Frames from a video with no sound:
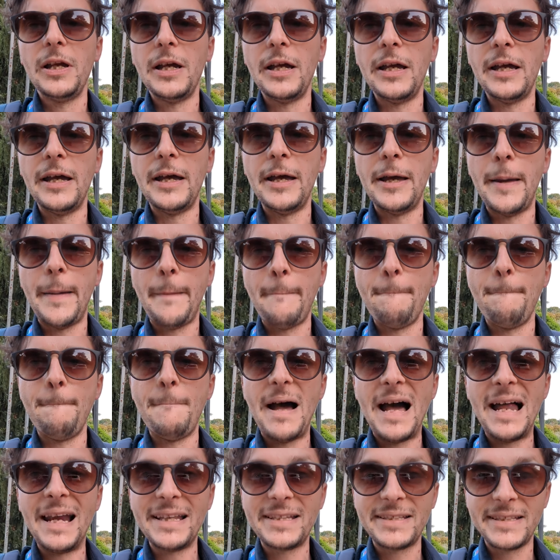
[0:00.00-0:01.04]

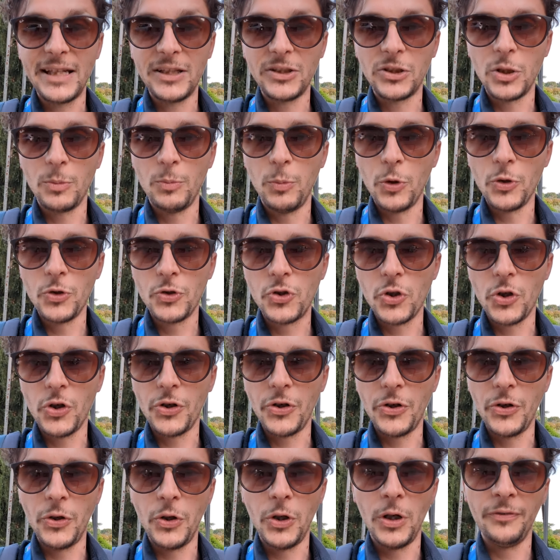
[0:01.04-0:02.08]
Alessandro
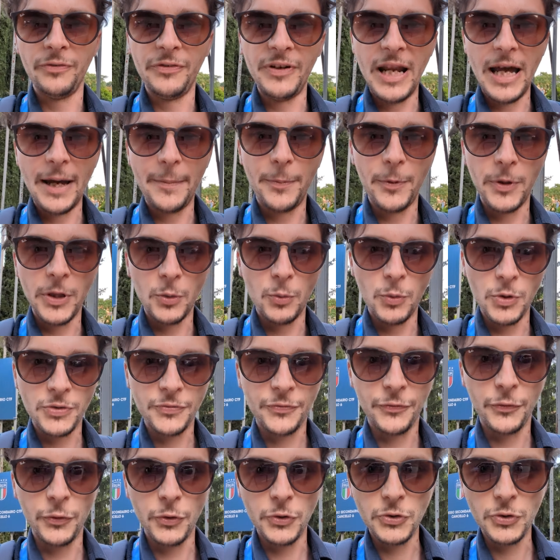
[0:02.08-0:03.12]
Buongiorno of Napoli was
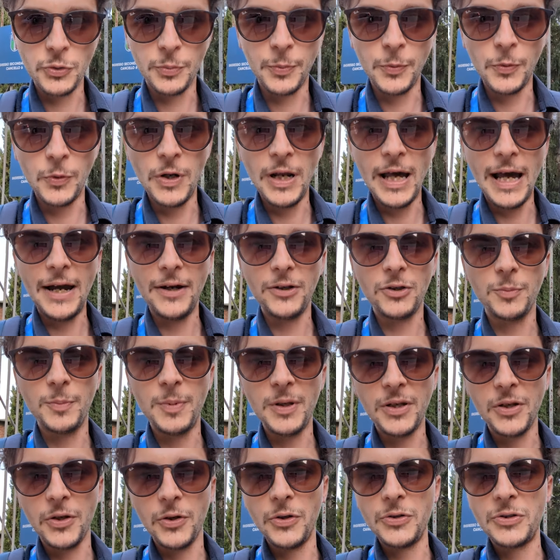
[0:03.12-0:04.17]
forced to pull out
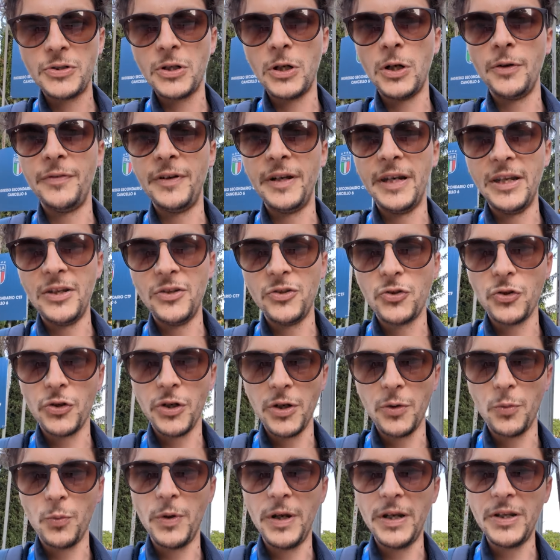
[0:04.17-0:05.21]
because of an
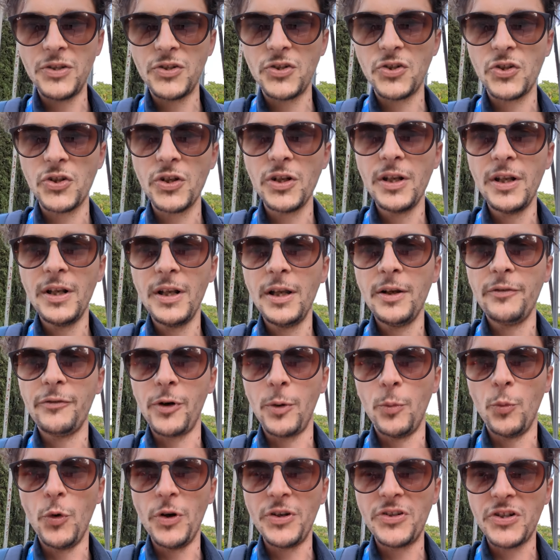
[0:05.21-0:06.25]
injury
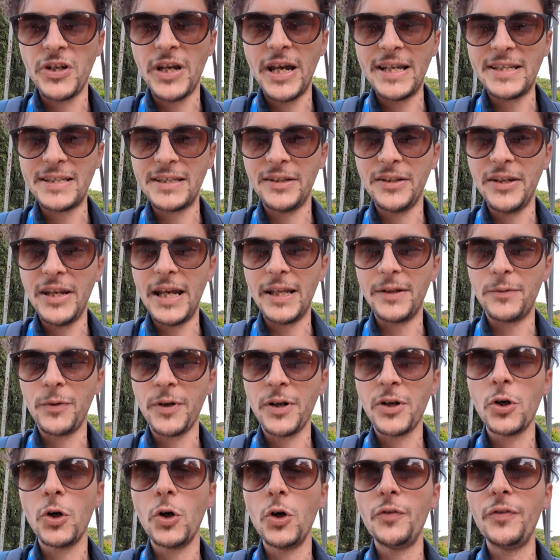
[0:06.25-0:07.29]
from which he hasn't yet
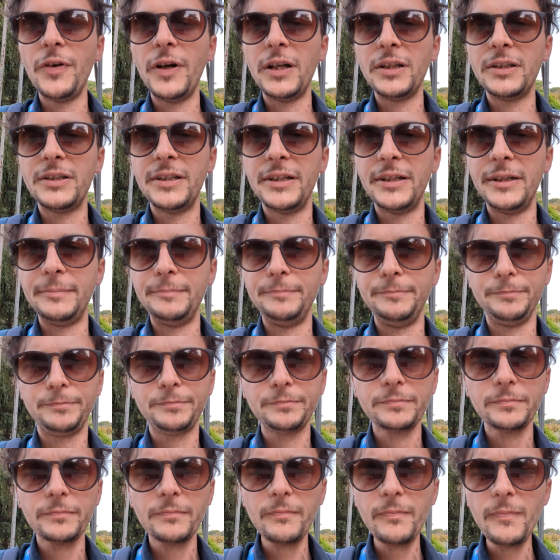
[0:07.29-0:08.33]
recovered.
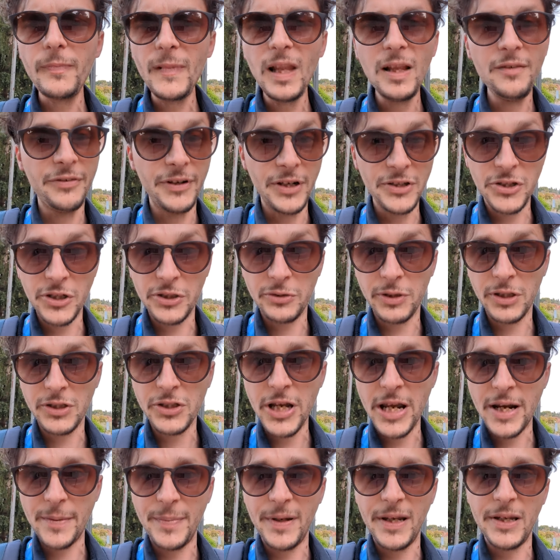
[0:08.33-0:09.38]
Francesco
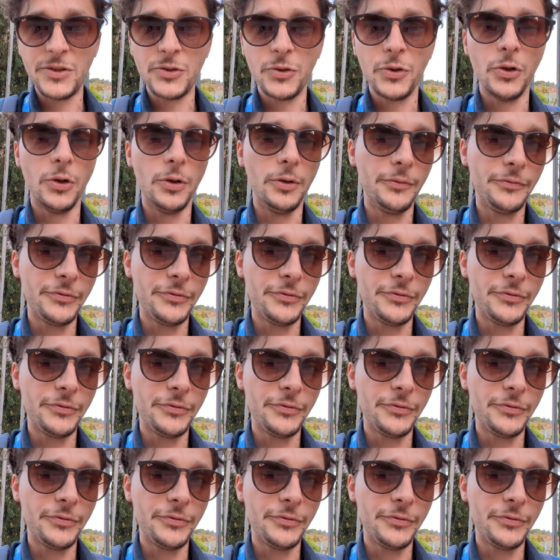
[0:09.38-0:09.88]
Acerbi, as you know